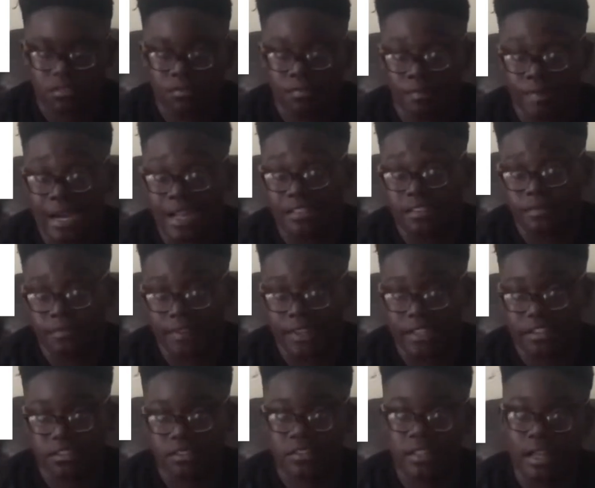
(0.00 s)
bad
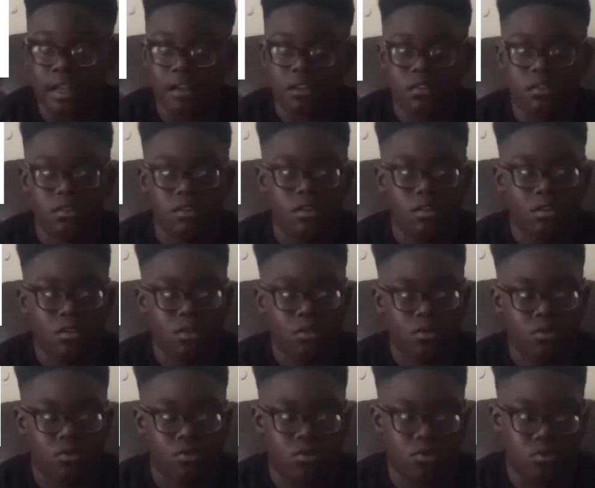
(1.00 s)
effects that
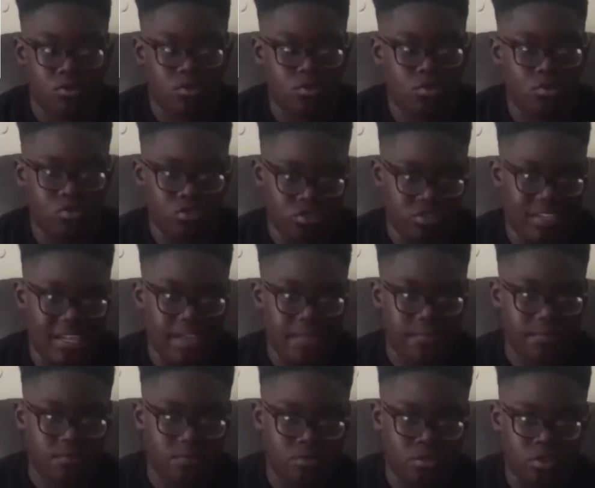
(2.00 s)
could cause death,
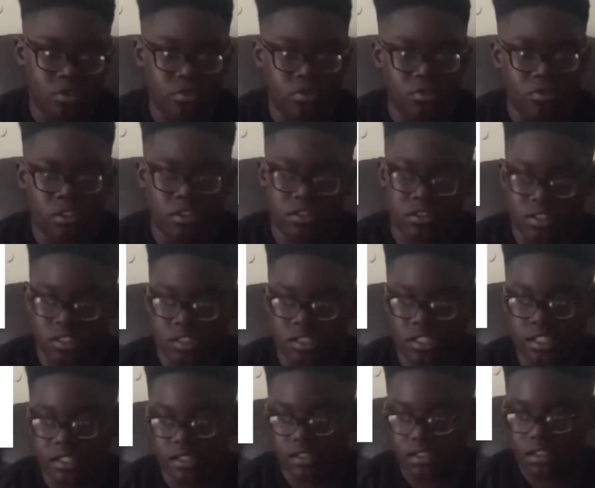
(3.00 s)
lung
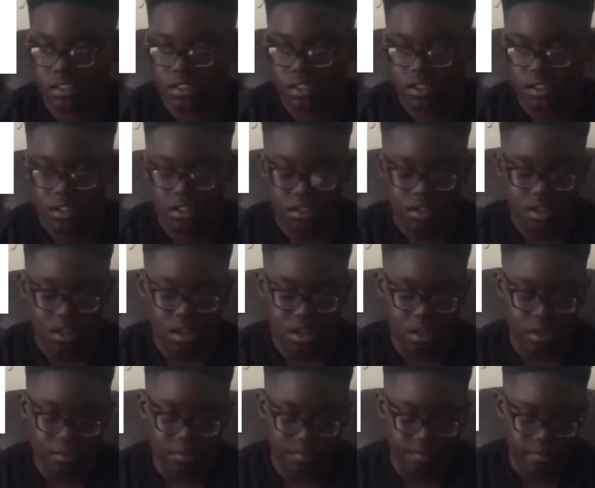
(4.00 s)
disease,
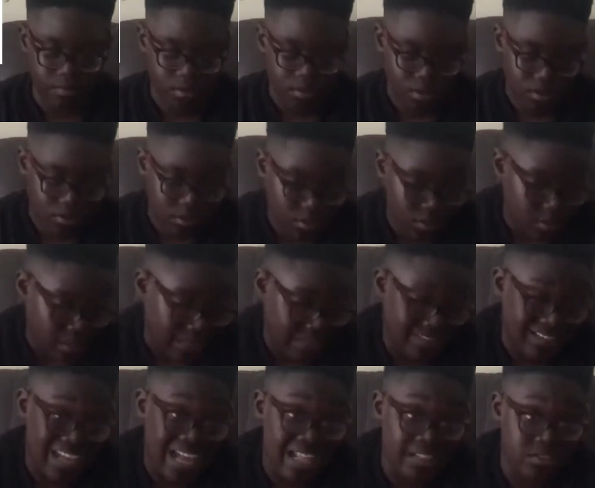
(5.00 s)
and
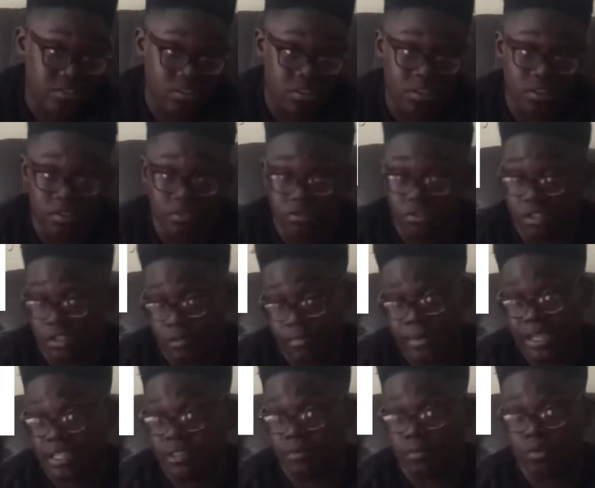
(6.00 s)
cancer, and there's
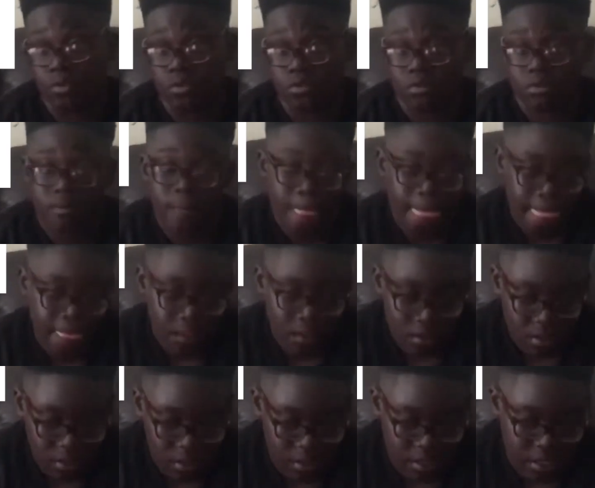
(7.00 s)
many more.
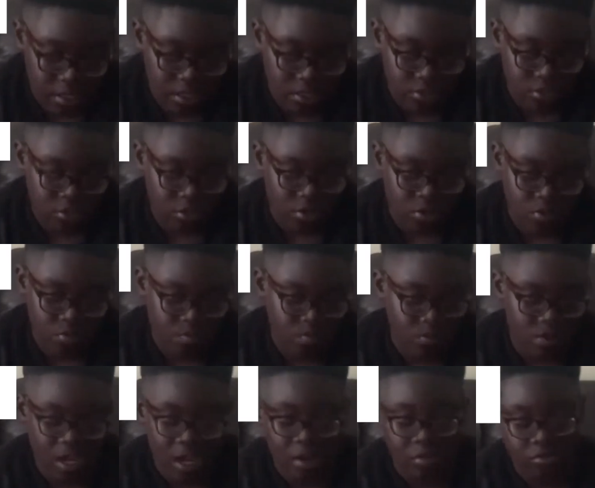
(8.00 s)
So I've